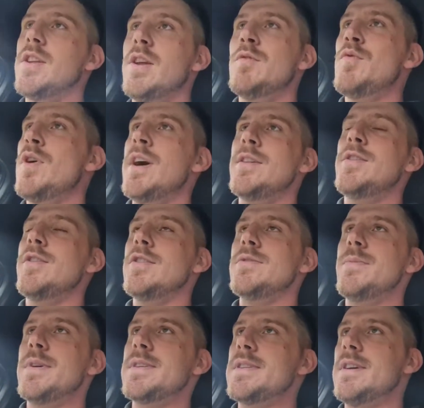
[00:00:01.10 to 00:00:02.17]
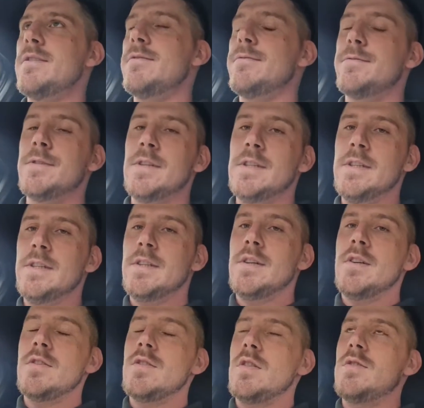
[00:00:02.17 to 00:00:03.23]
know why I do it to myself.
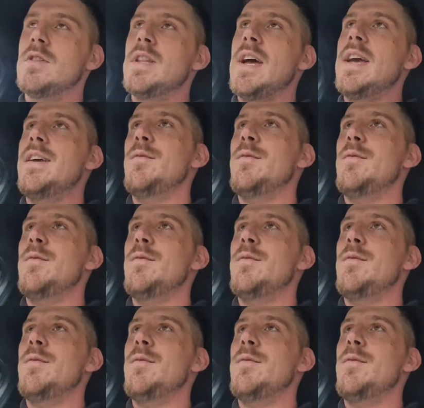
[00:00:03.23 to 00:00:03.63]
So today